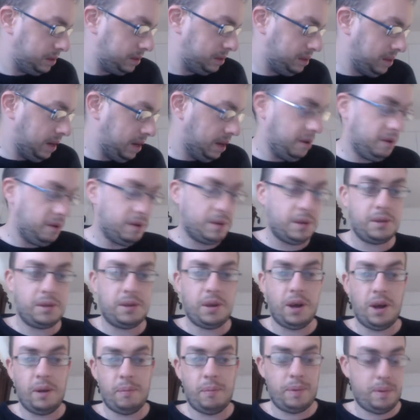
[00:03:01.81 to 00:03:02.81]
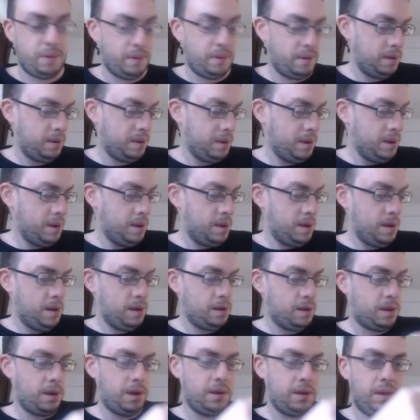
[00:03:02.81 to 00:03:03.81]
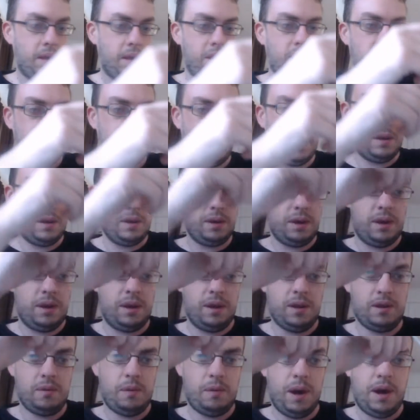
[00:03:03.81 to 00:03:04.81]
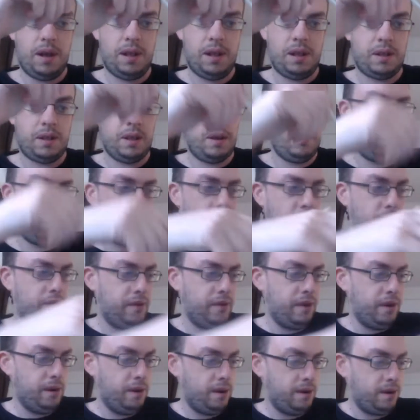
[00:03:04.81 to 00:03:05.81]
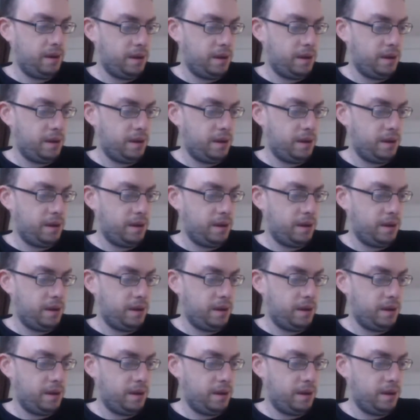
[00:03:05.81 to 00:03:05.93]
I know it's a top. It's got these things on it as well. I don't know what they're for.